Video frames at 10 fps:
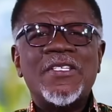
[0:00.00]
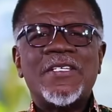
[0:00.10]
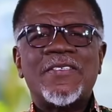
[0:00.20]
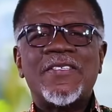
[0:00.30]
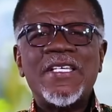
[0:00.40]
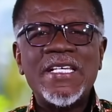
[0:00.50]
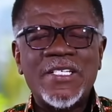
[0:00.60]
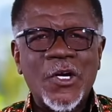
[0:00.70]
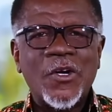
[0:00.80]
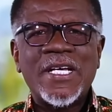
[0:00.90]
The
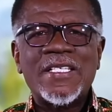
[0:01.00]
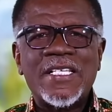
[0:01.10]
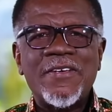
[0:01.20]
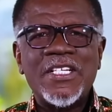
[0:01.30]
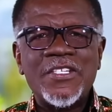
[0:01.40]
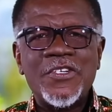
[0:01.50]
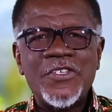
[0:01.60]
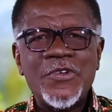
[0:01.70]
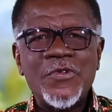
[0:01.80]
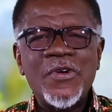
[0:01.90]
seed God has given
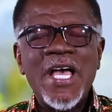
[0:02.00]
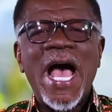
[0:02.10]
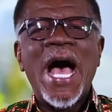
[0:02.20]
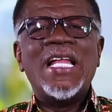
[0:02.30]
to you